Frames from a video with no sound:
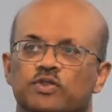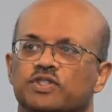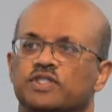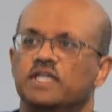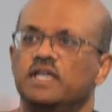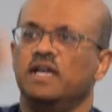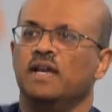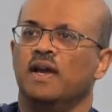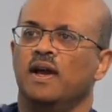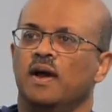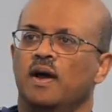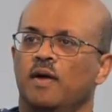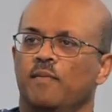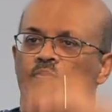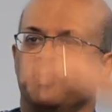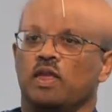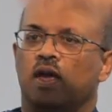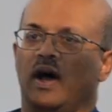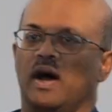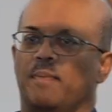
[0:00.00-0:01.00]
You see
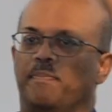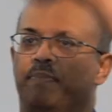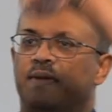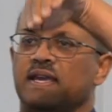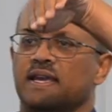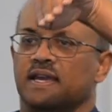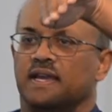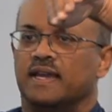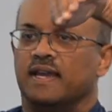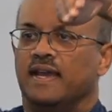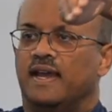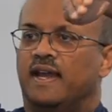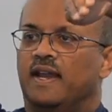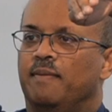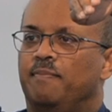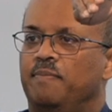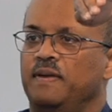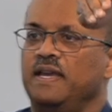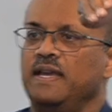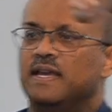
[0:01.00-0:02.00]
a peak and a